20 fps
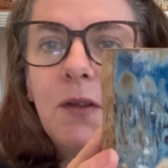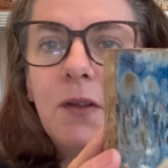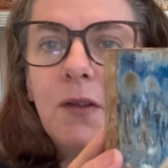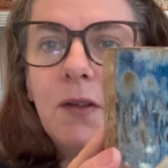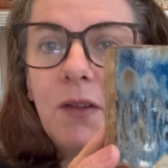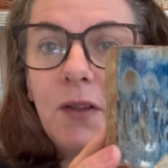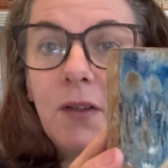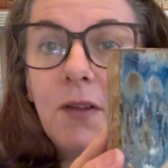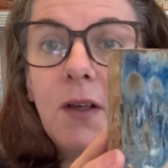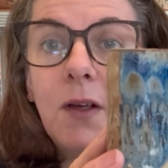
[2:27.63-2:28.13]

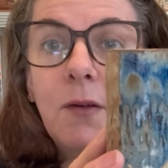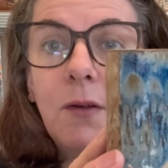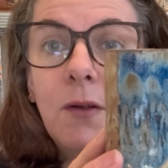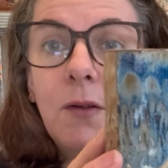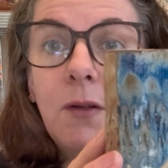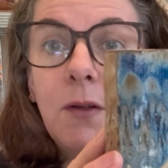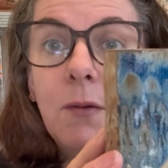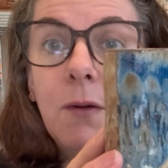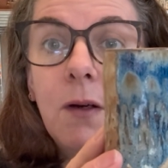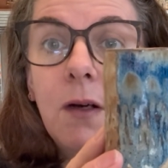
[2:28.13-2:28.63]
You know who
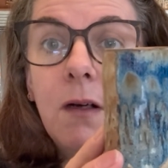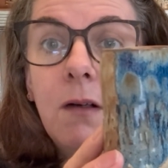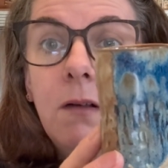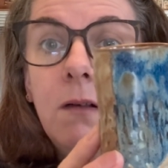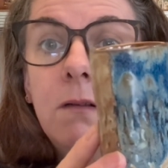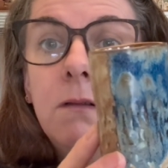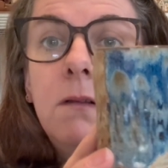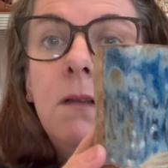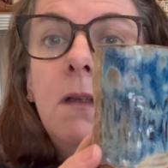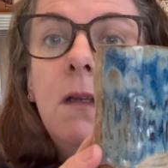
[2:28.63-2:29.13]
you are.
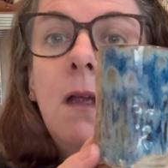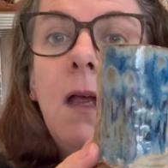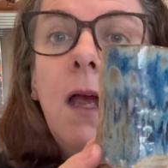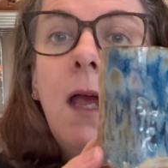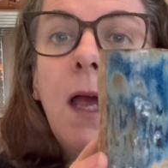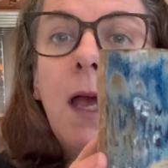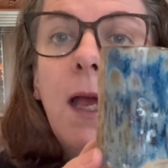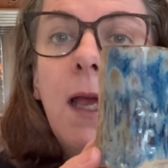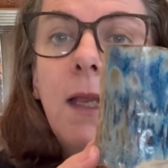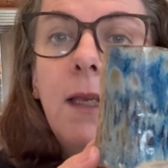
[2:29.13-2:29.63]

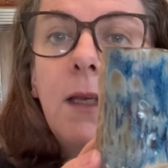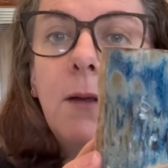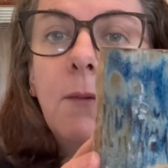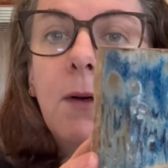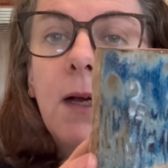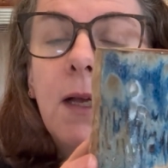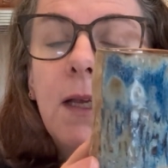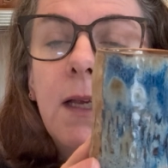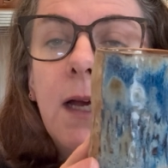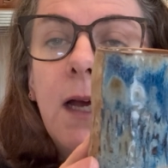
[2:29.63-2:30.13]

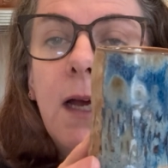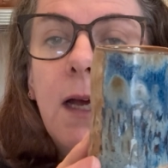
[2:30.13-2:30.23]
Anyway,